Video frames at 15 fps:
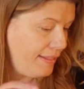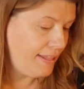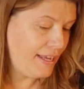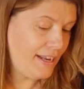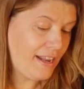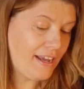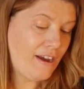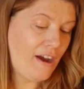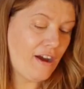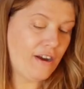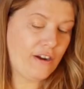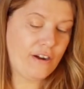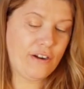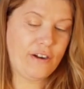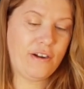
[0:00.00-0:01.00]
Then I
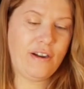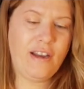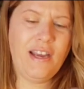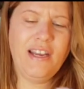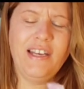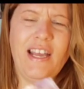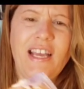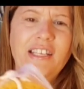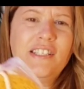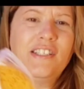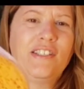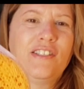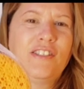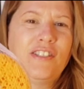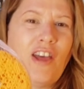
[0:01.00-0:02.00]
got her a
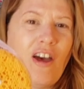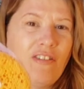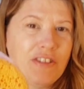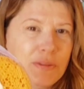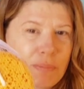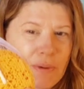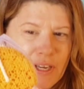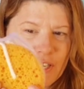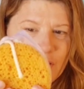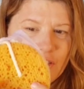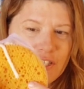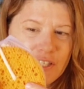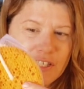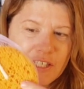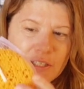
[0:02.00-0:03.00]
nice soft
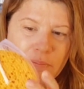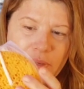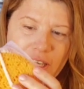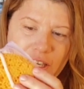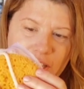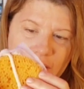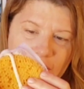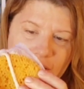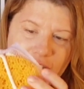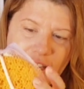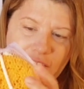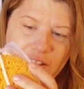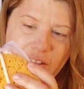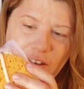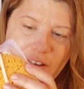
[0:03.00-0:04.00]
sponge just because
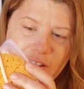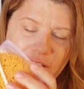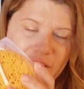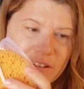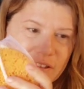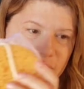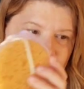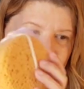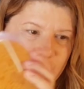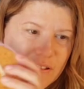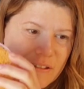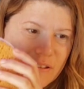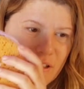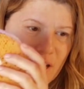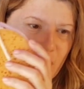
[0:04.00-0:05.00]
I thought
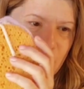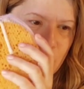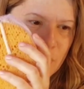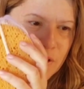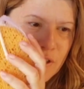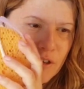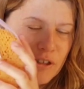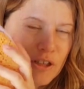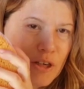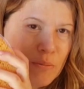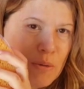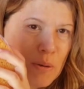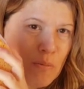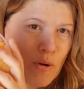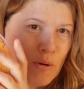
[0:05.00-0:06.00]
the other ones were a little
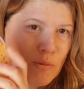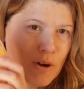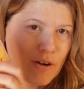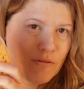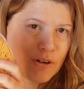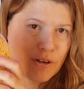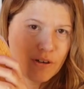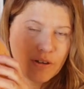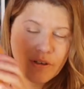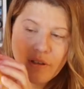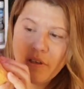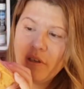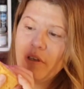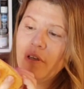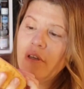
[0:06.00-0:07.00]
bit more rougher.
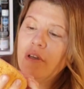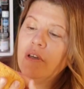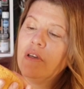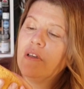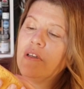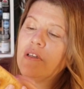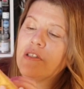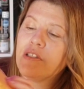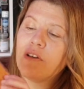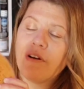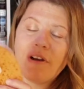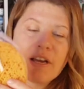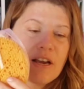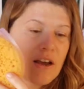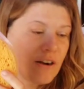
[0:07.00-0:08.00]
So
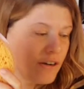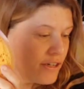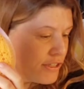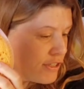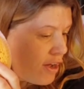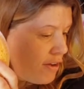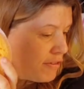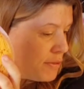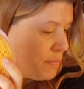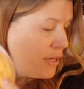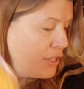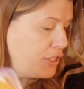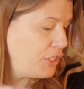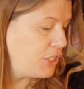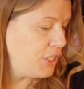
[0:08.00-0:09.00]
I got her a soft
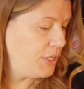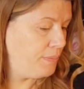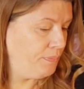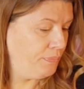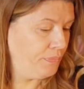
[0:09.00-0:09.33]
sponge.